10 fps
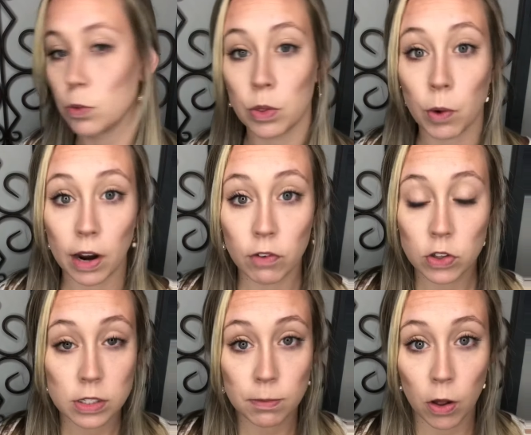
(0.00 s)
with whatever
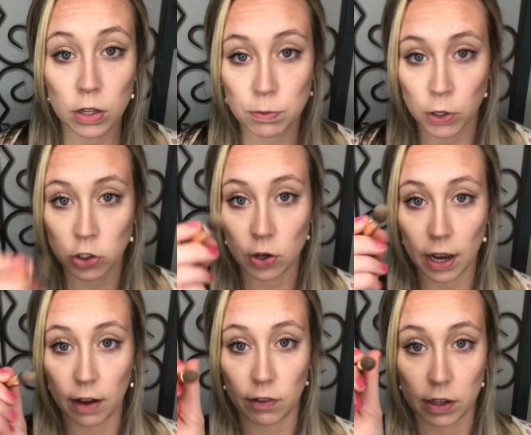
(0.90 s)
the smallest brush you
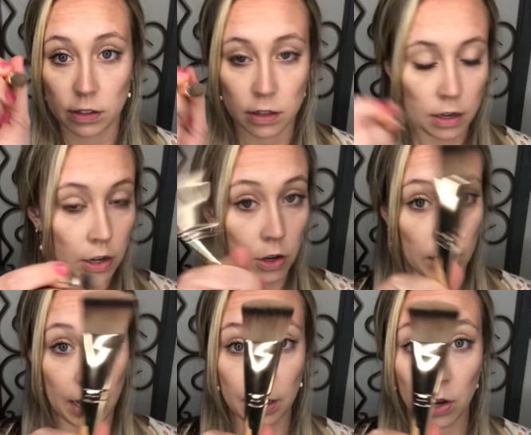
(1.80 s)
have is.
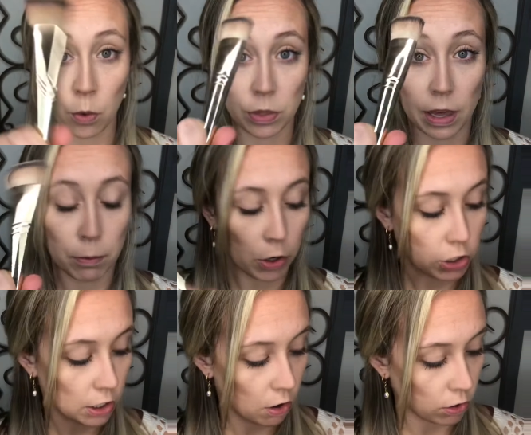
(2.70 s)
I go with that brush
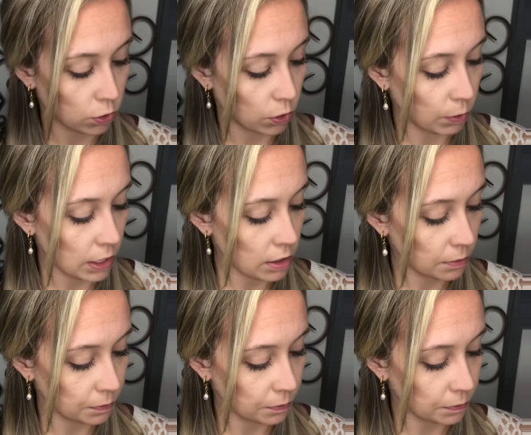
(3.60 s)
I contoured with.